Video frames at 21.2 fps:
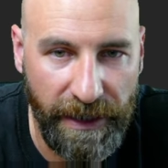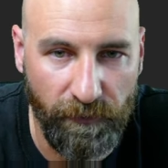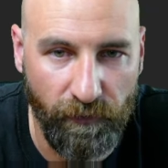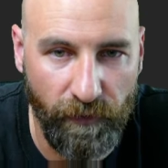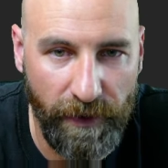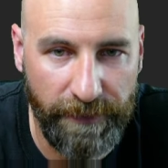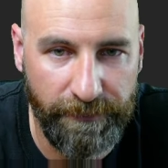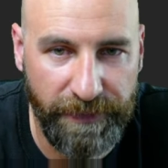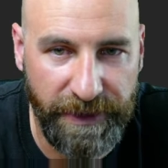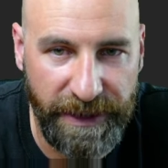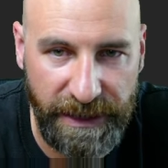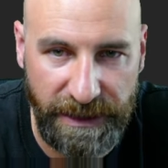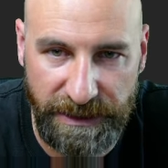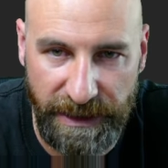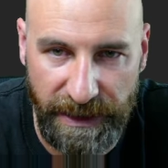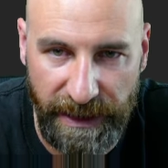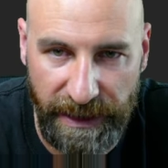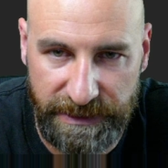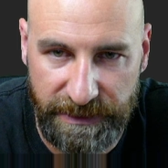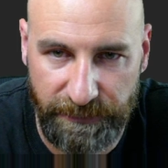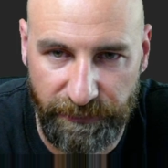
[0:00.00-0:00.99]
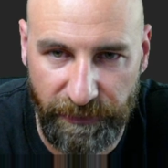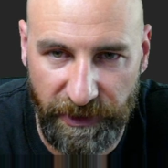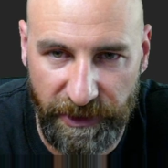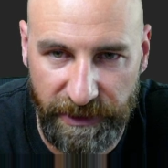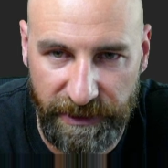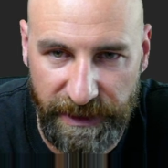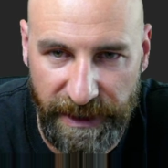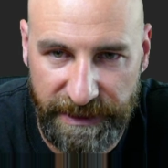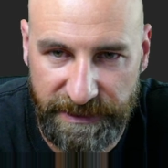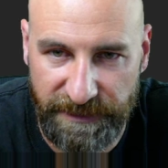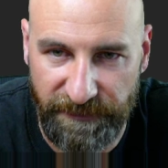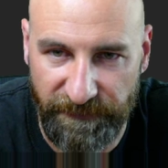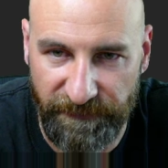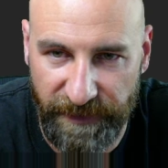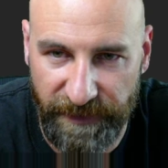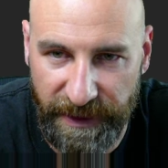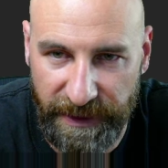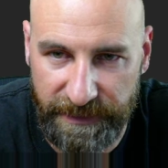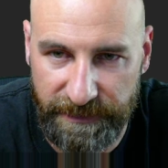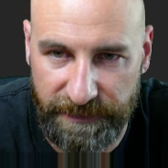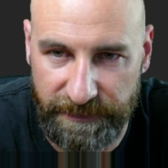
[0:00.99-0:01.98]
a web page that has a parallax
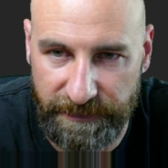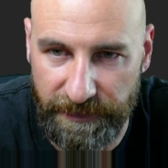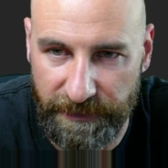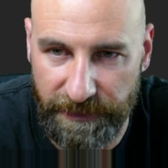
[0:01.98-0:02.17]
effect.